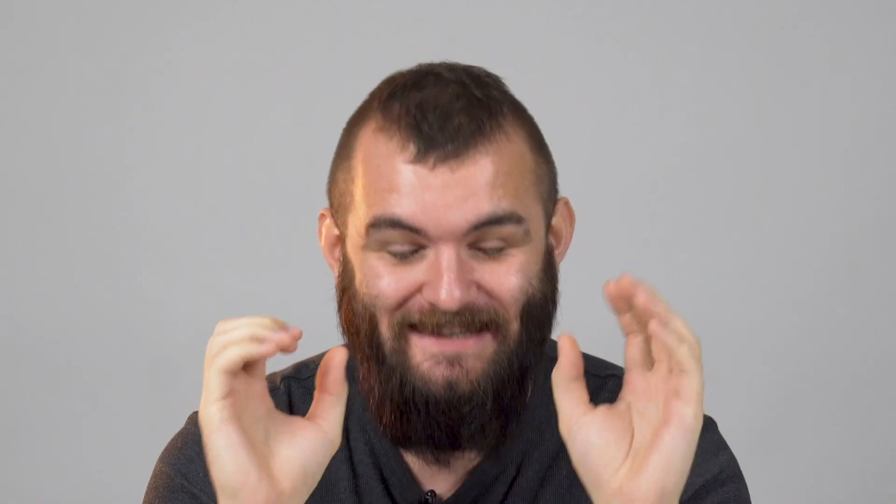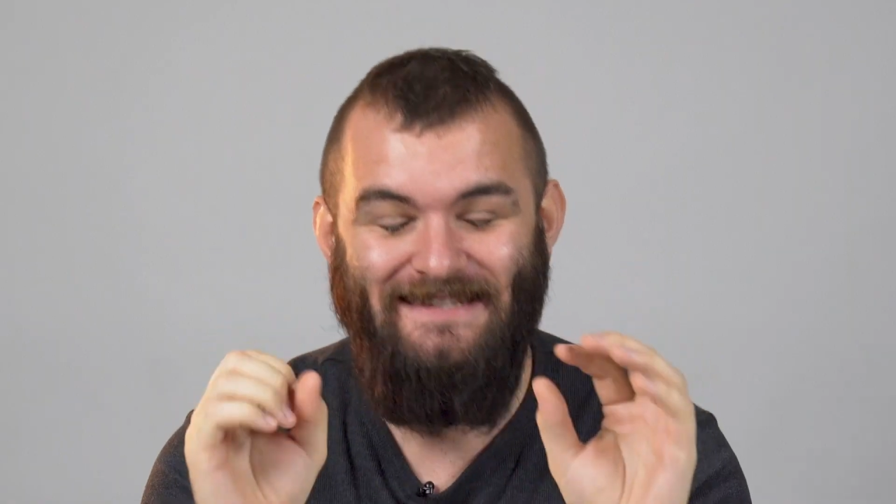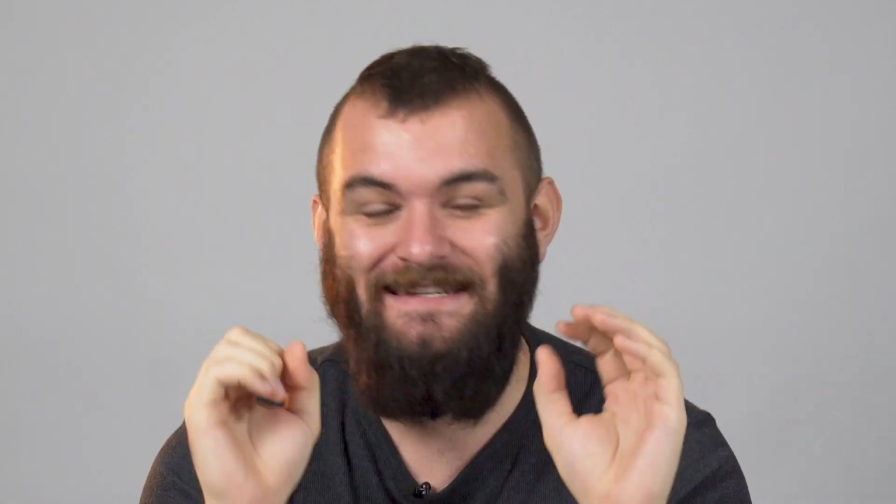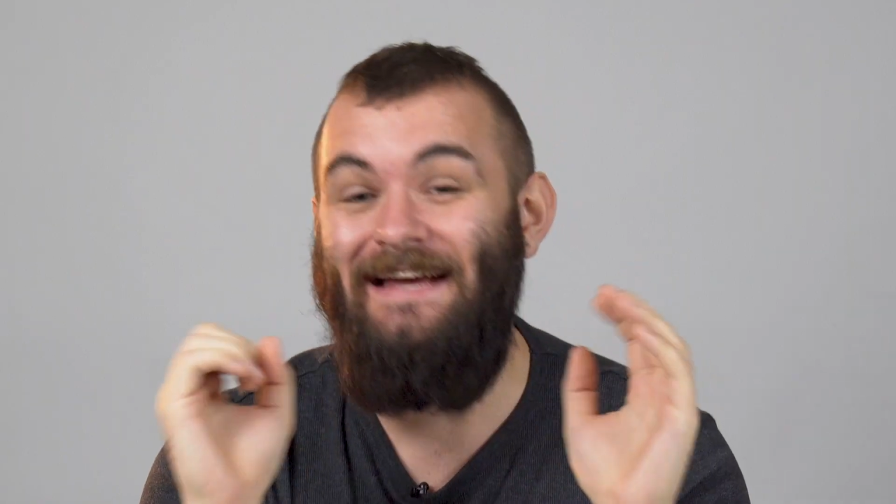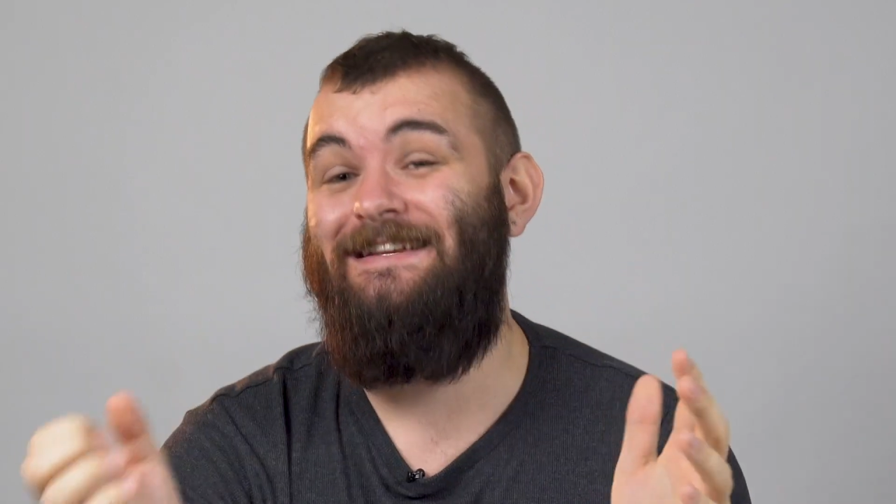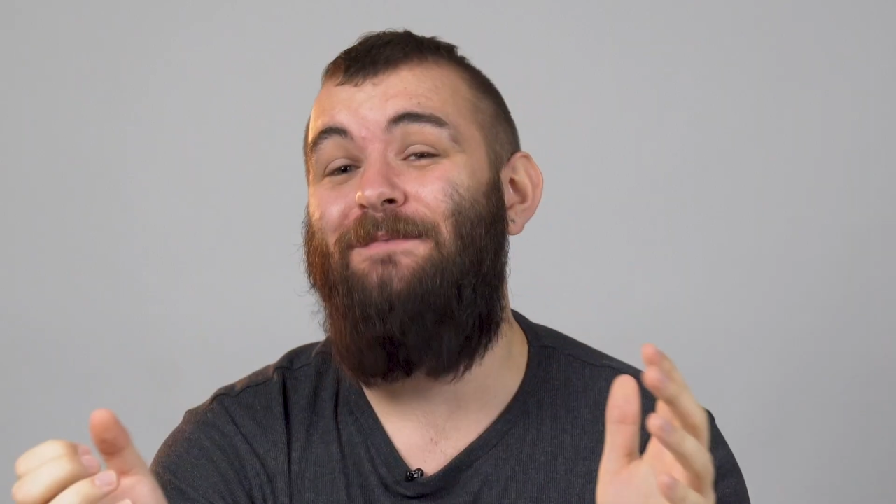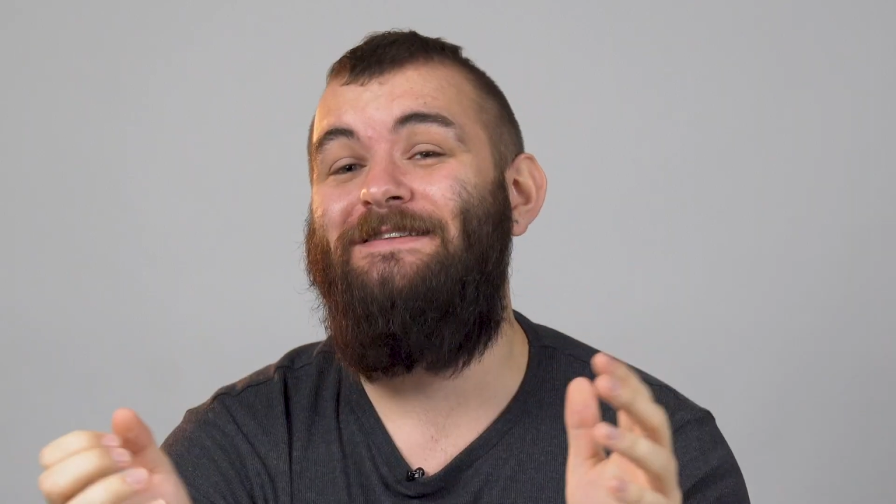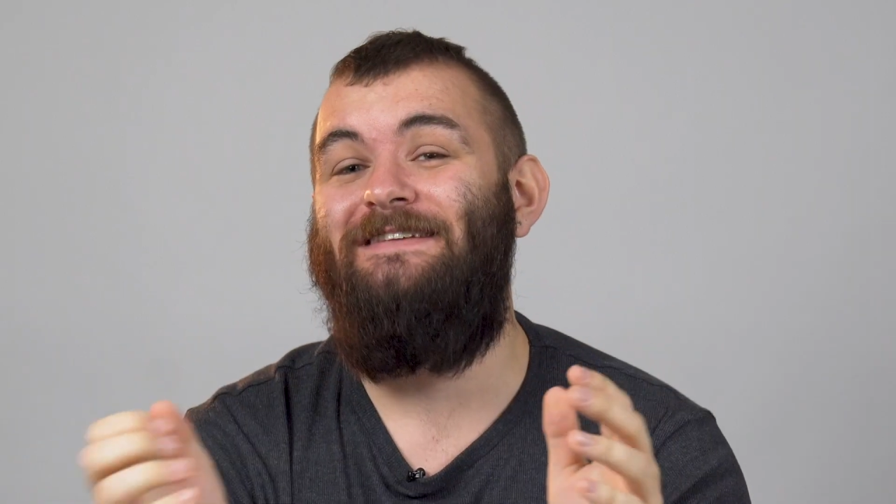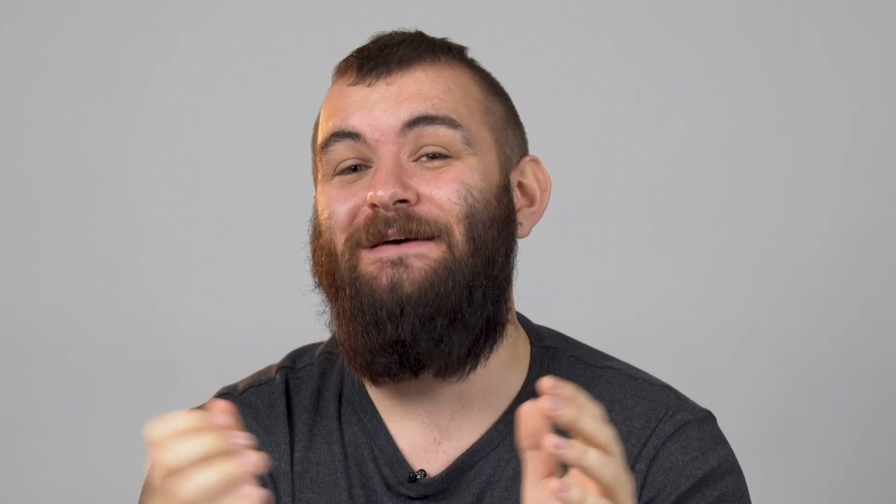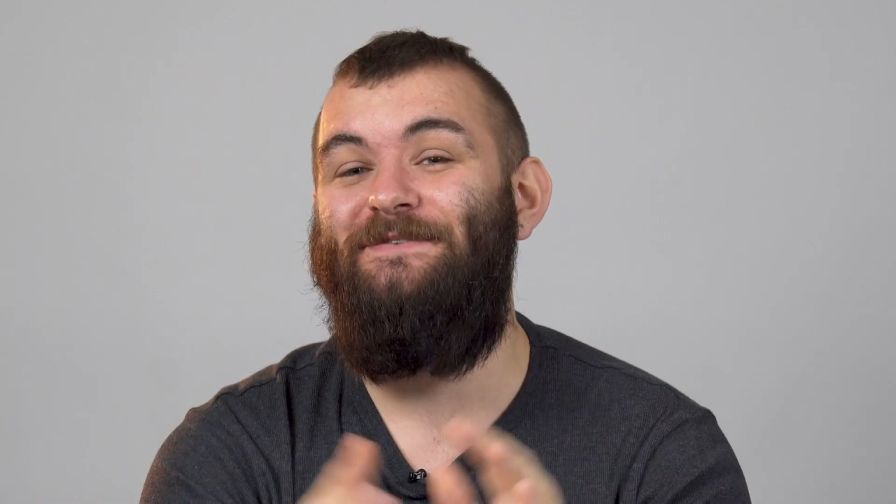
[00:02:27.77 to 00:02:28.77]
these next couple
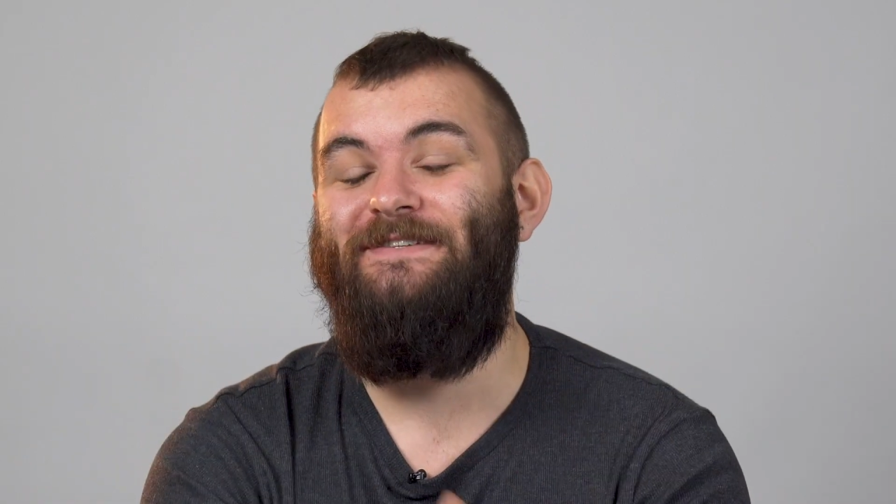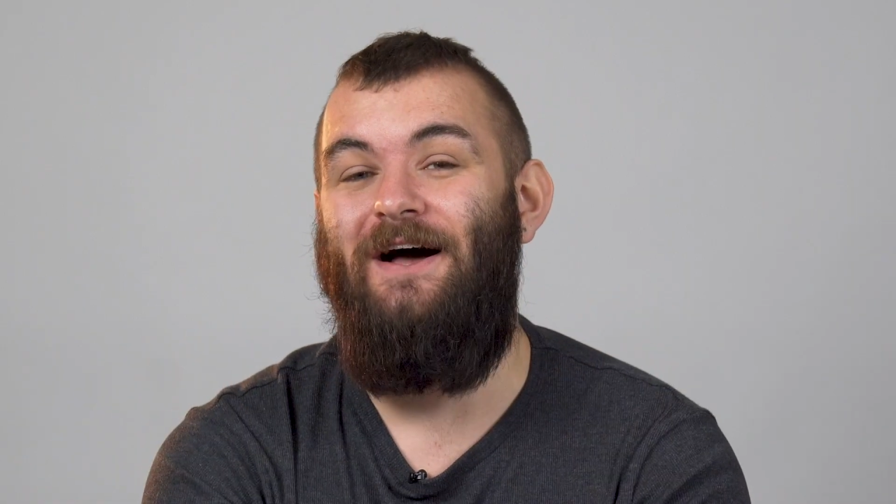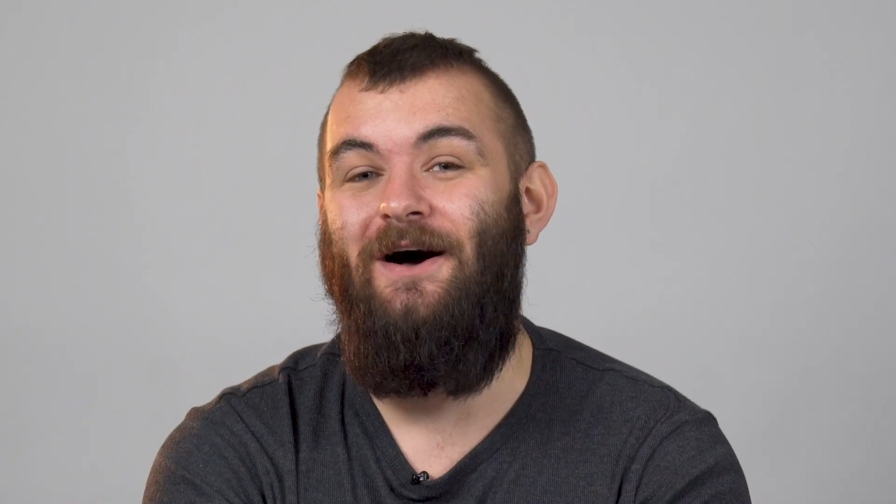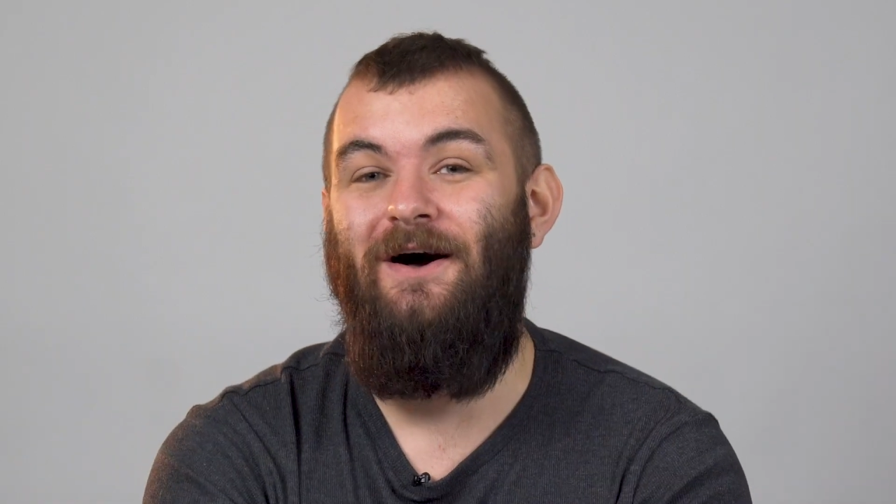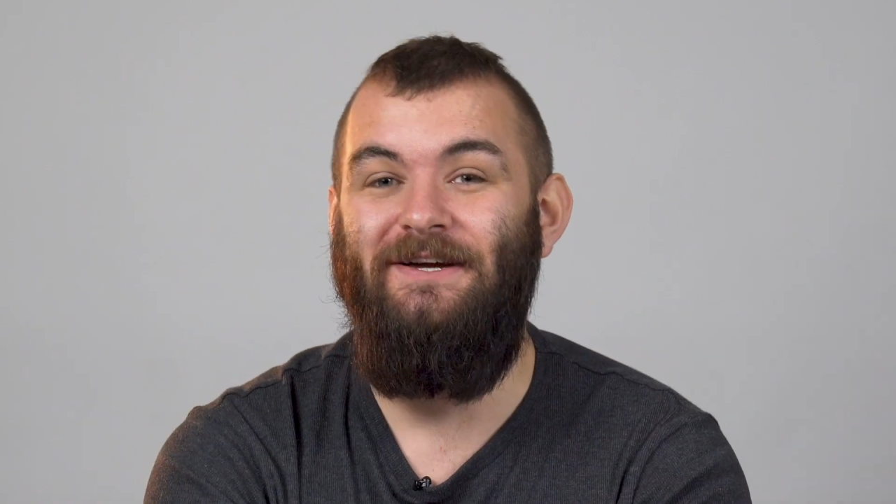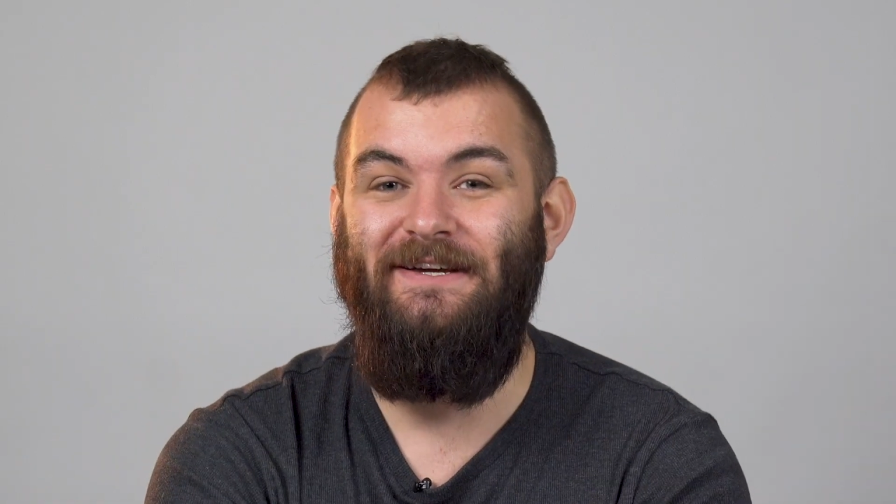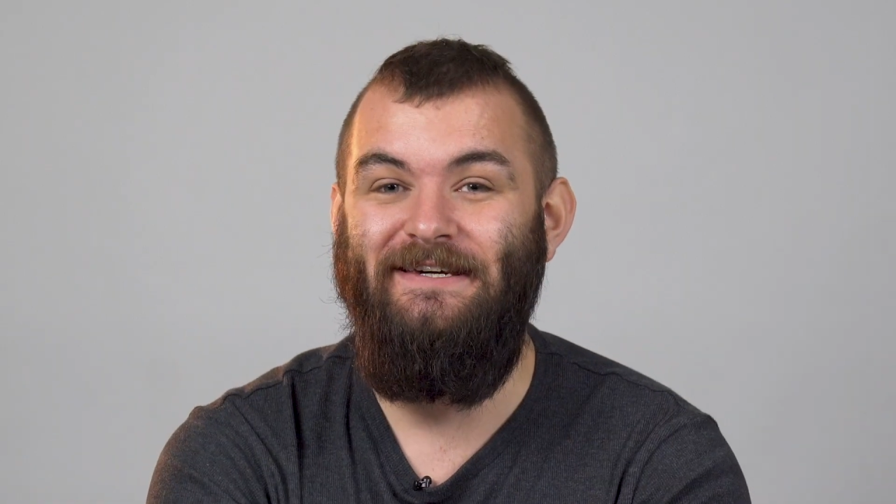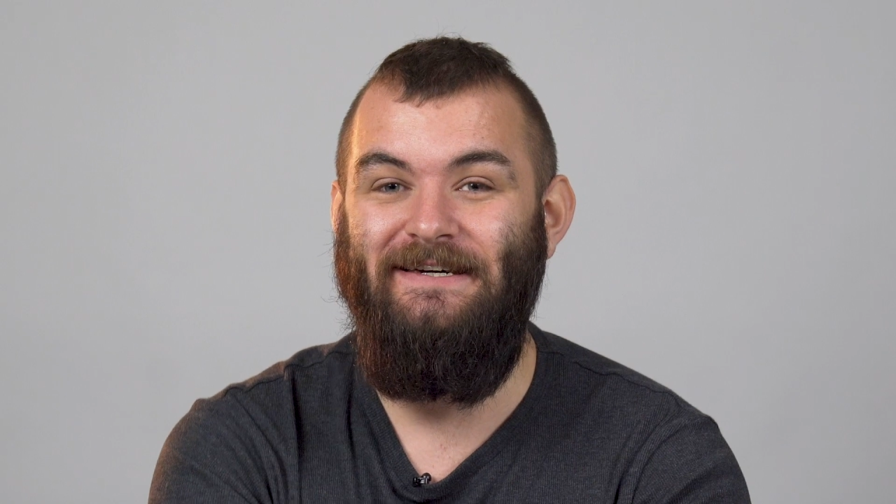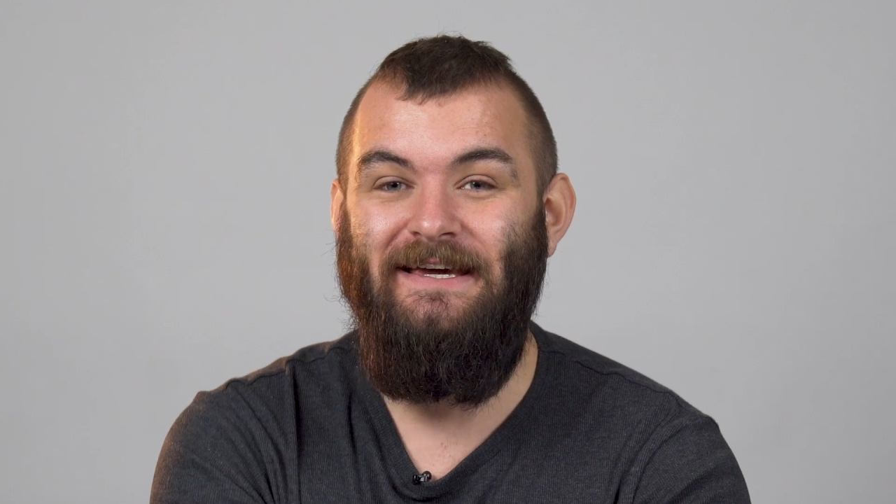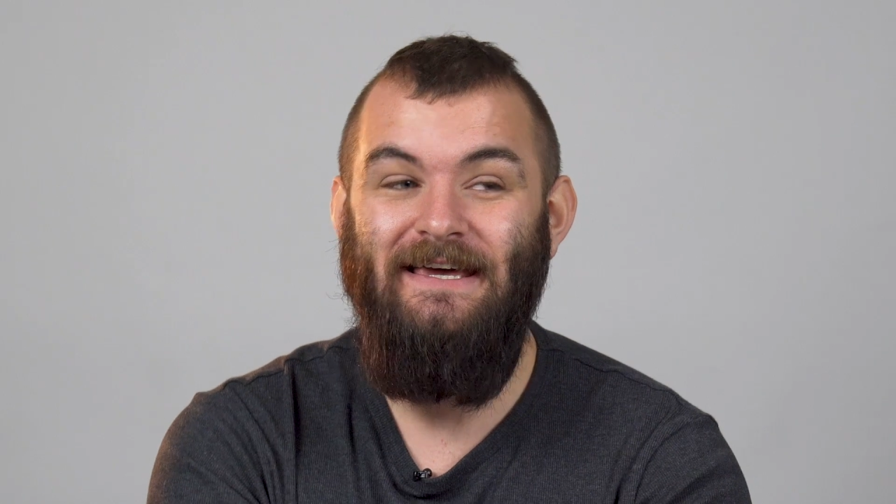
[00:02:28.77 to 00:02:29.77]
of tips are going
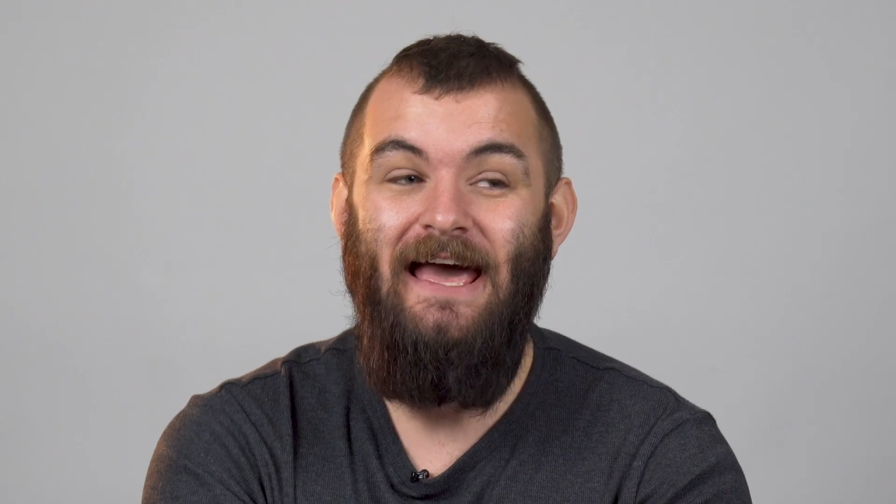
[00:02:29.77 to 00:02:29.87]
to